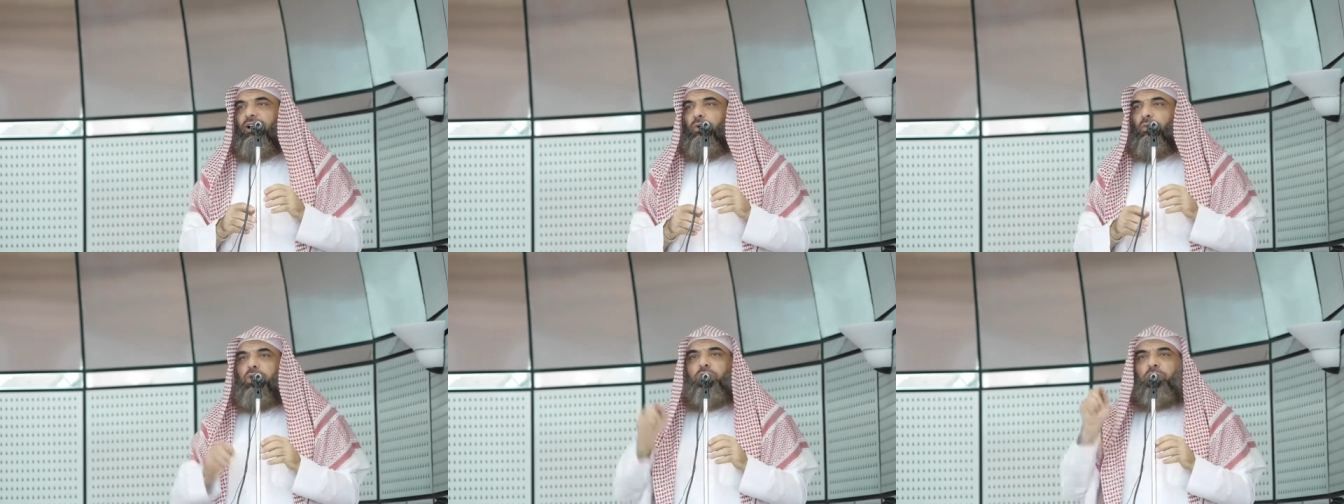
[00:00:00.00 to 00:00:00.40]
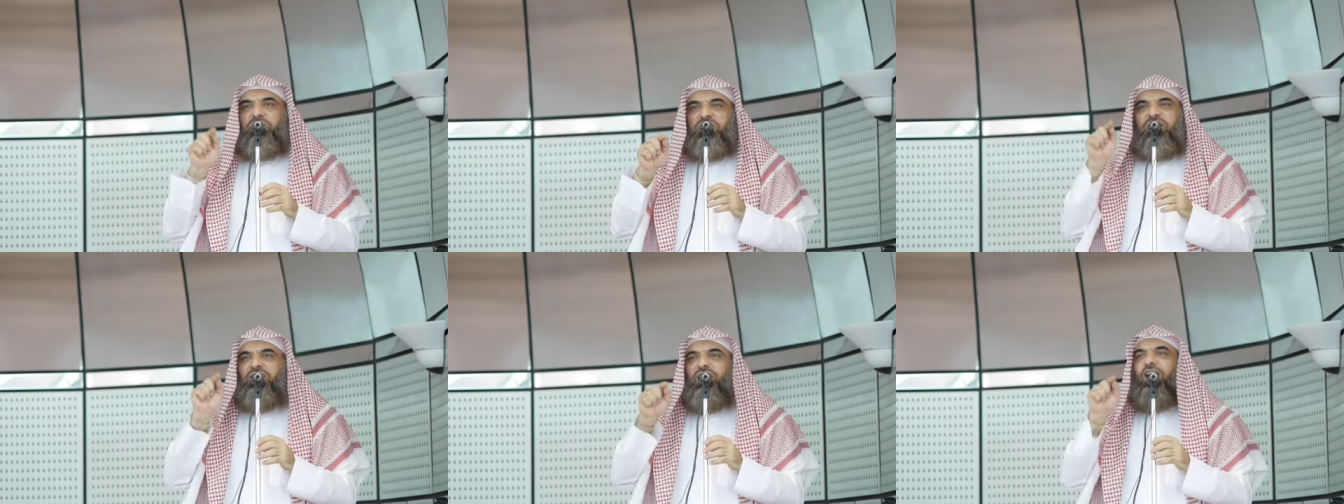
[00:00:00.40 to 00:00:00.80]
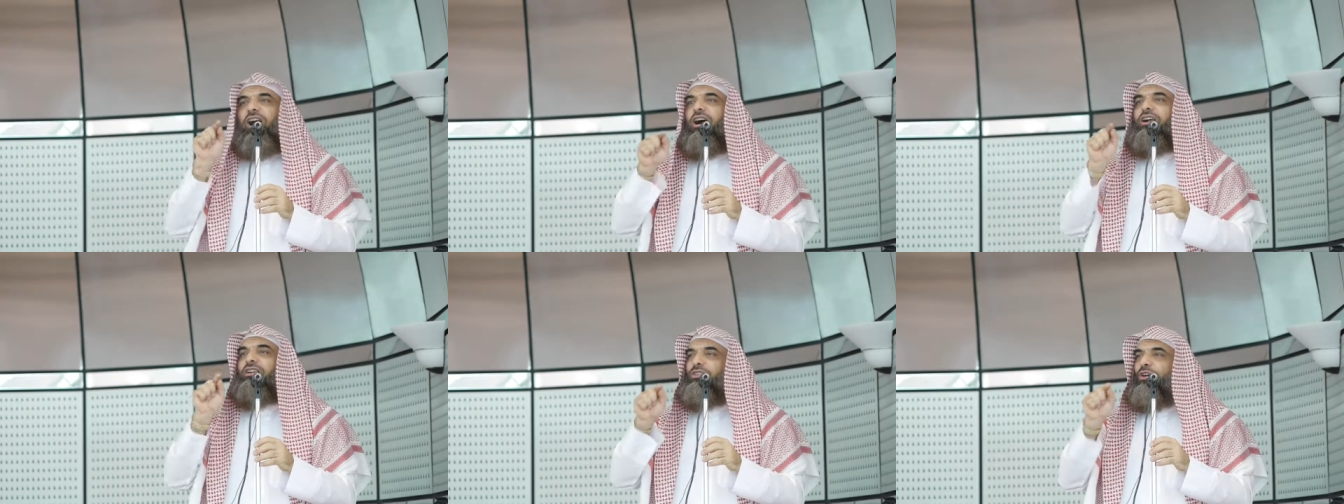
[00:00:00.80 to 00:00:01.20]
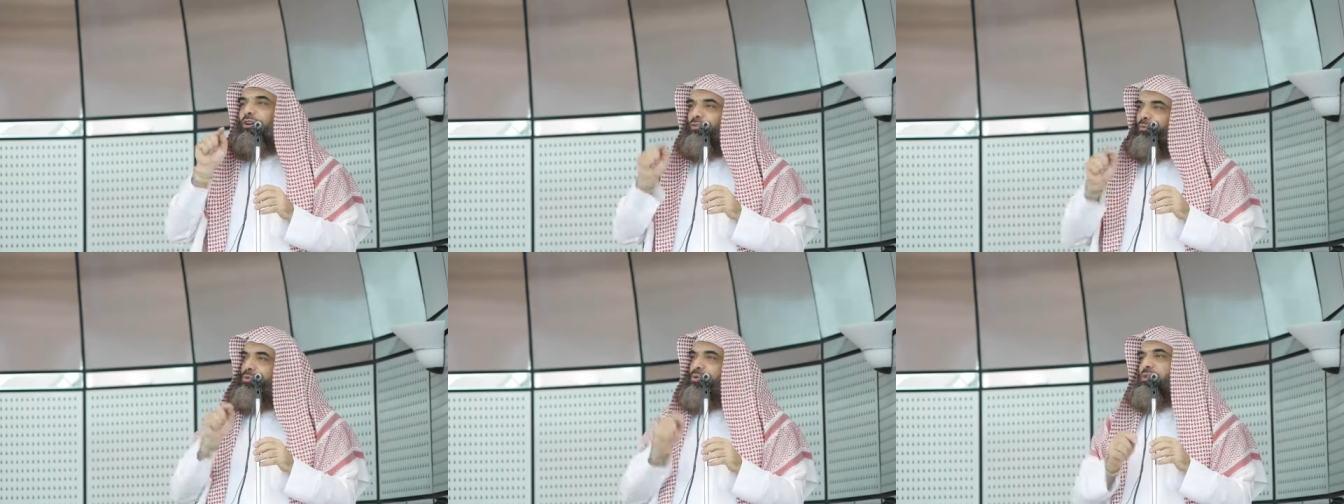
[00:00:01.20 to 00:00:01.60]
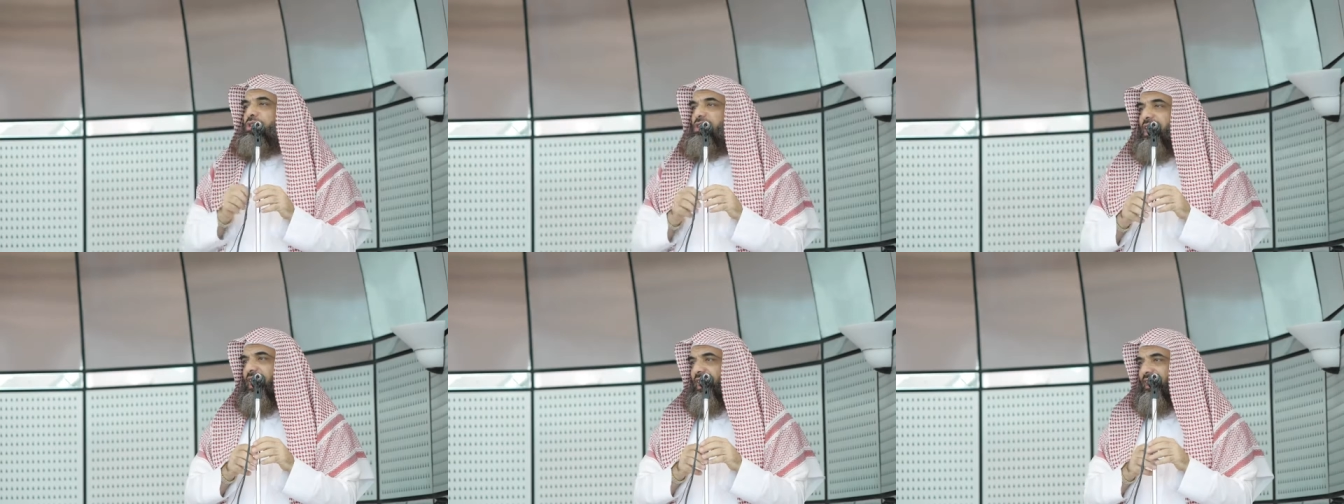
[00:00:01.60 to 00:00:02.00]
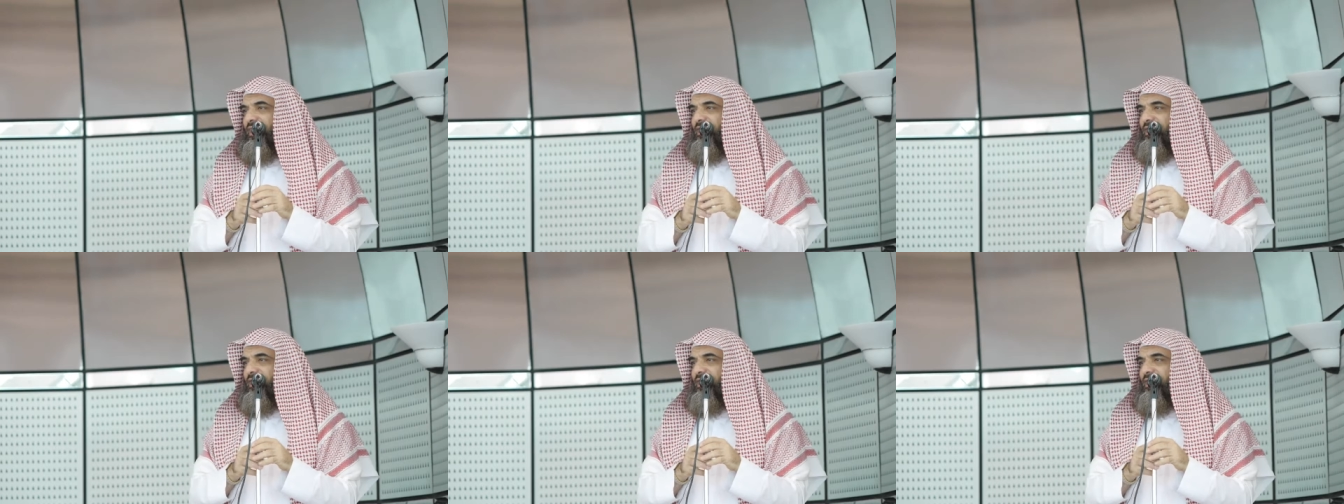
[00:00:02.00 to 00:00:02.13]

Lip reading: which was in the heart of Musa